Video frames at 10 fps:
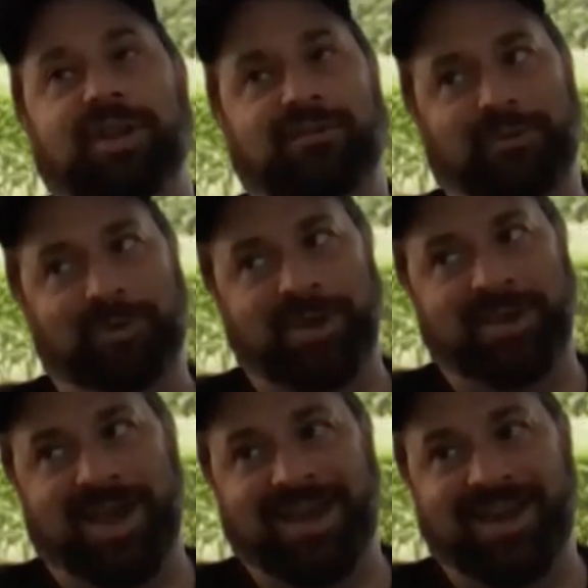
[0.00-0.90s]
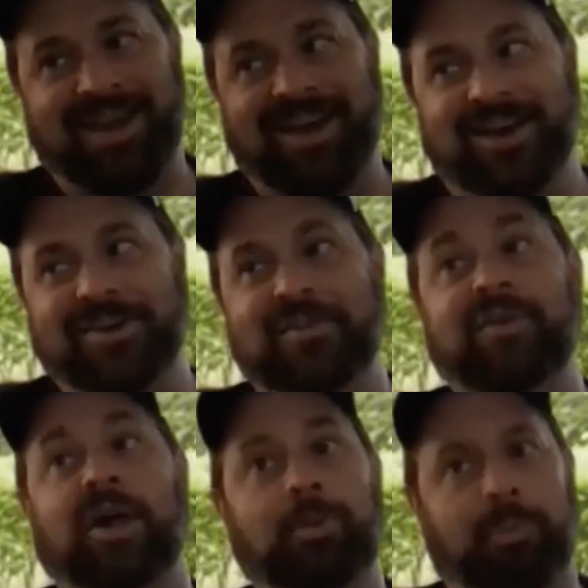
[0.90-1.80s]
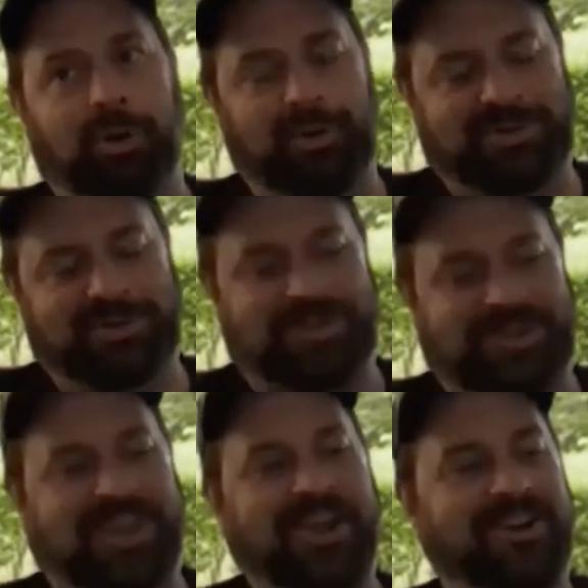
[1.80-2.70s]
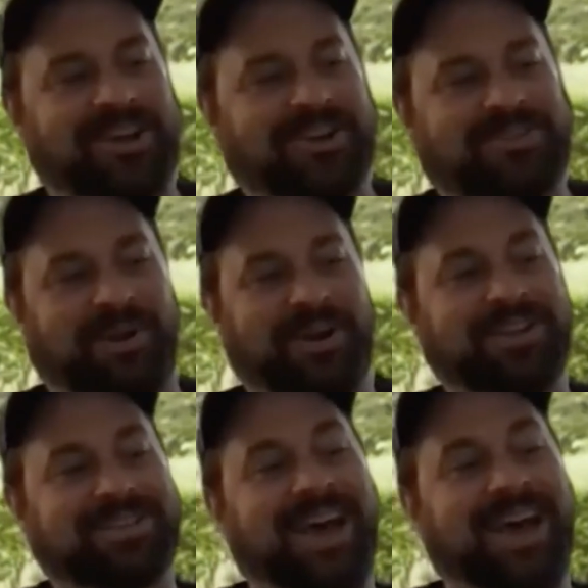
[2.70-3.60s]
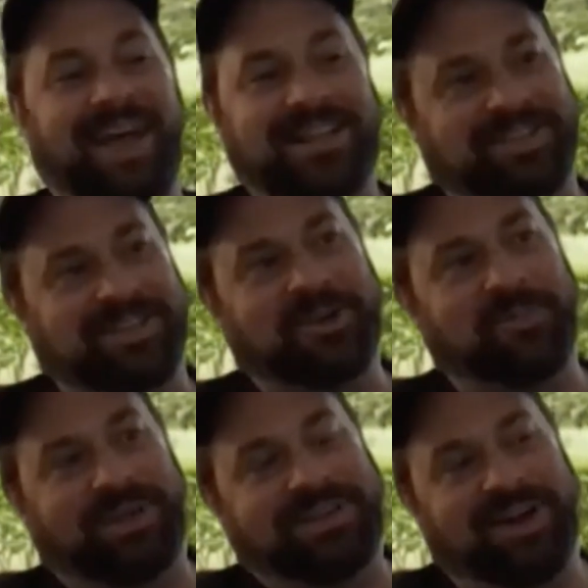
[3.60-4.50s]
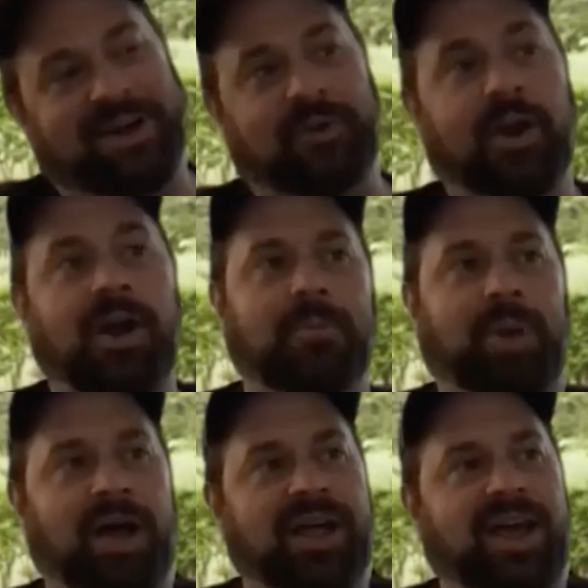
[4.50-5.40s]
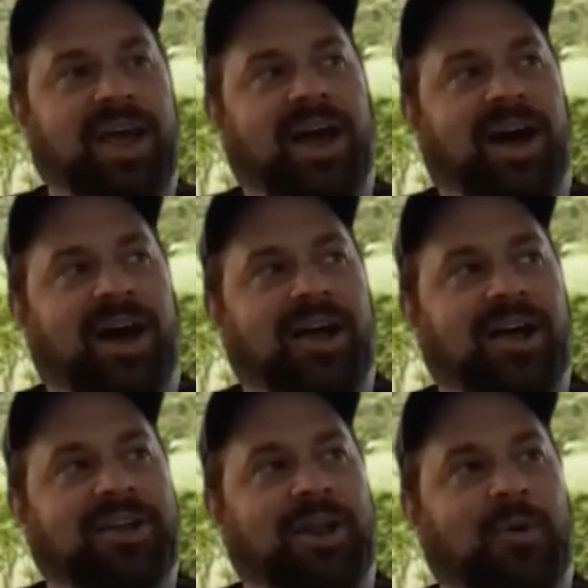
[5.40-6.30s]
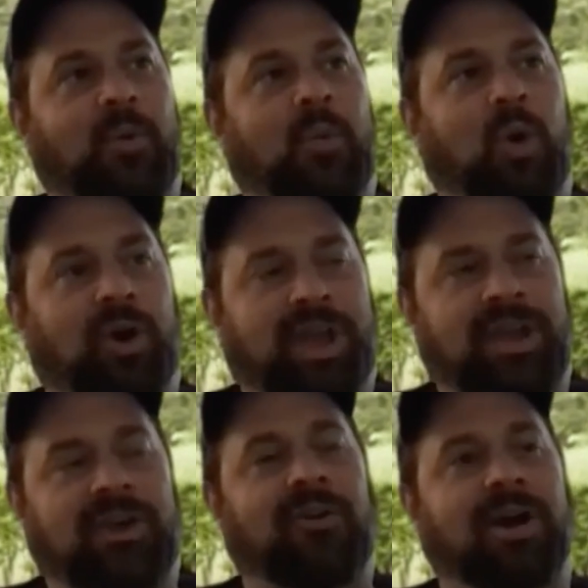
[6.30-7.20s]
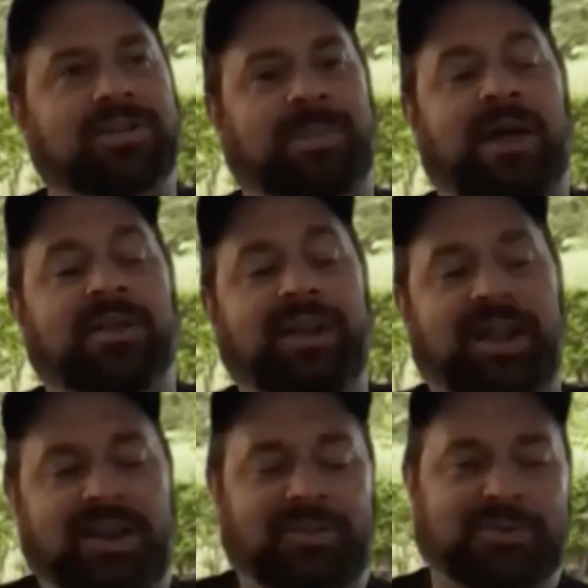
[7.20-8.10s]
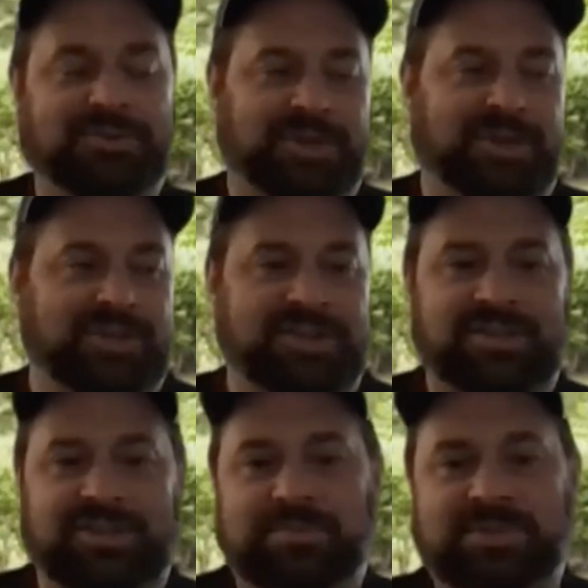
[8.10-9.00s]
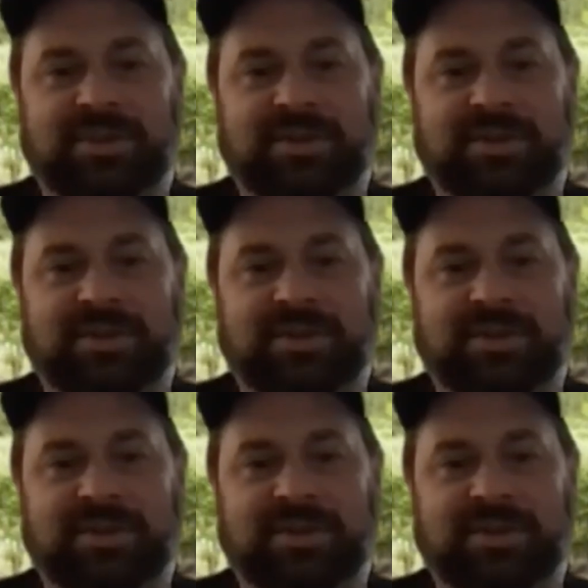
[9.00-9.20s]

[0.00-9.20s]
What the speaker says: if you can get a developer with some security experience, that's a little bit tougher. But working and cross-pollinating those relationships